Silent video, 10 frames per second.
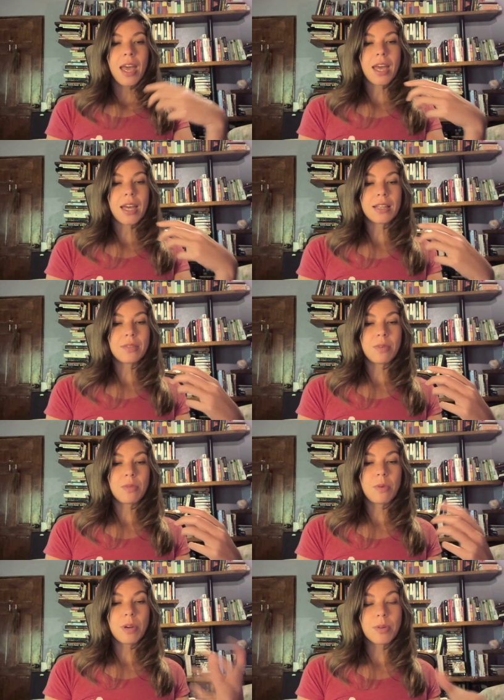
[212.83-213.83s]
And when
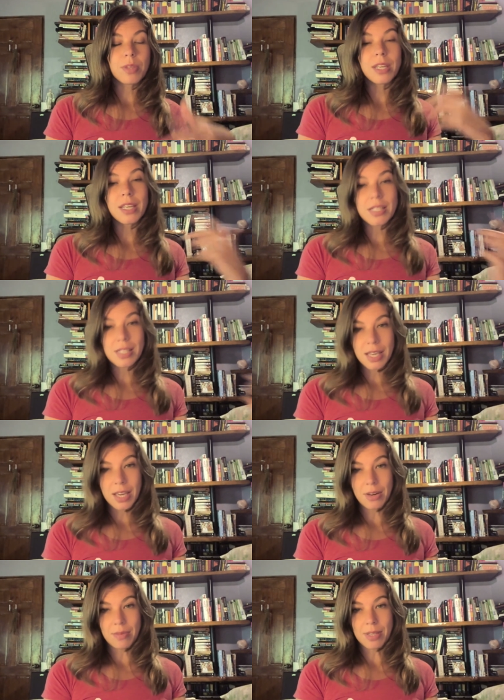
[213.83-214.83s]
we work with an
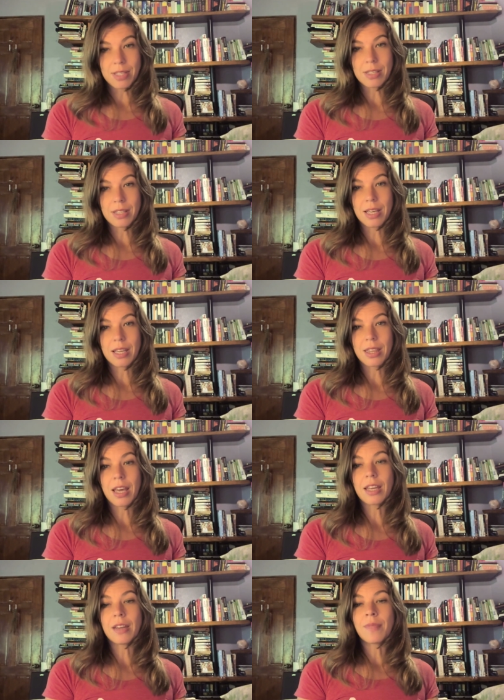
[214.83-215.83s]
indicator muscle like
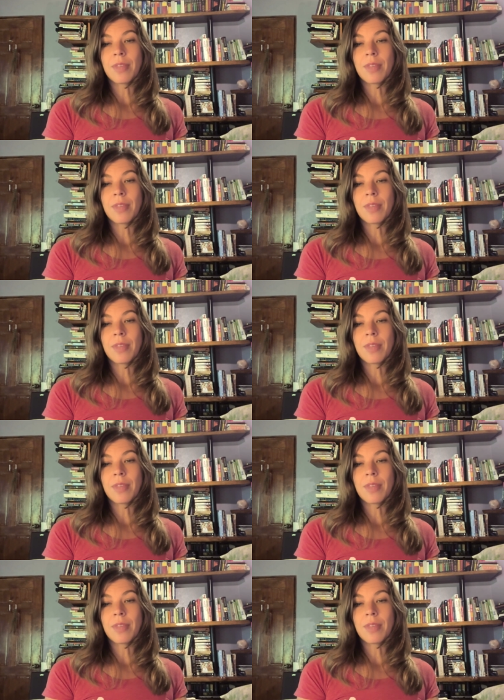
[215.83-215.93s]
that,